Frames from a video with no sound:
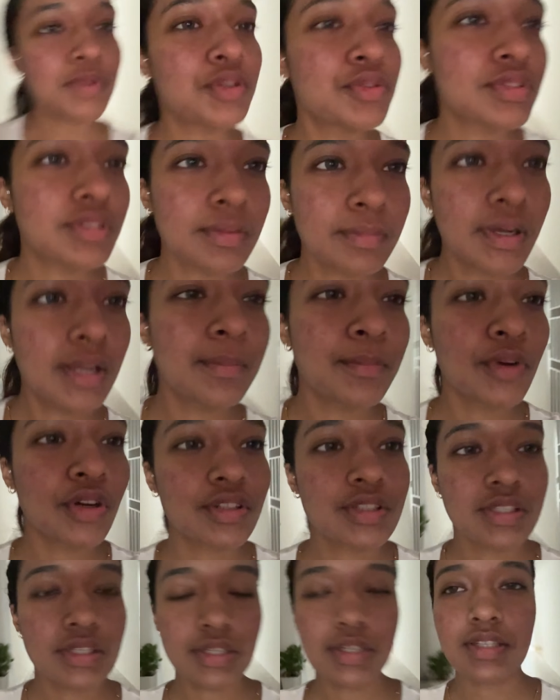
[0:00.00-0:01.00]
do some
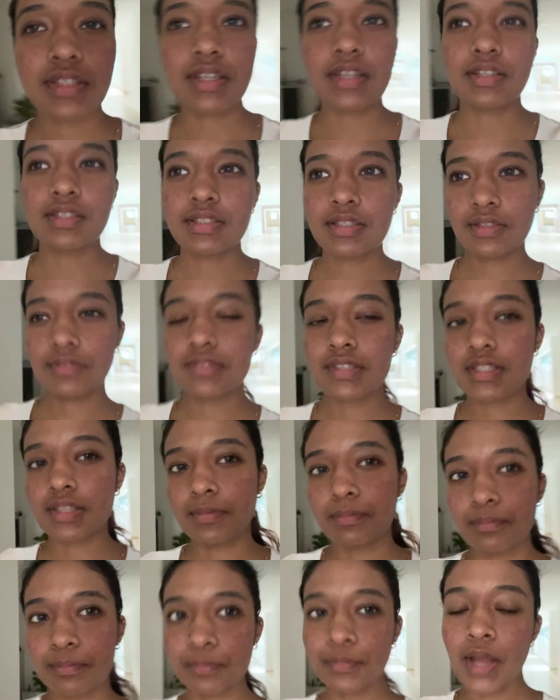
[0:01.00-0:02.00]
unboxing because I received
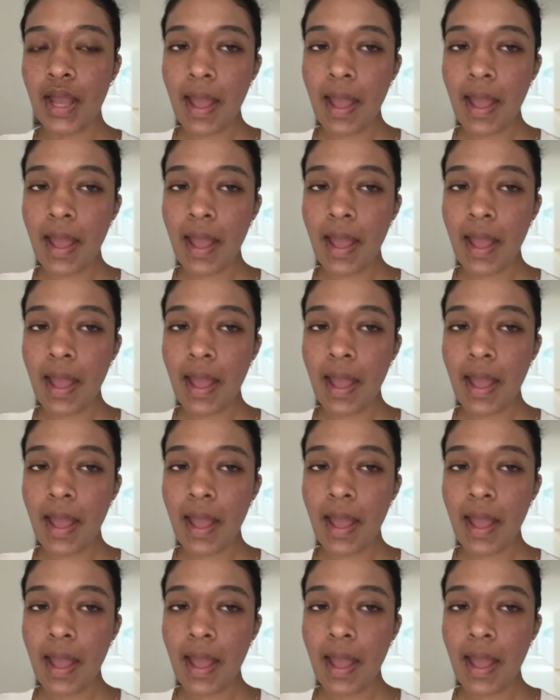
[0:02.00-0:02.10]
some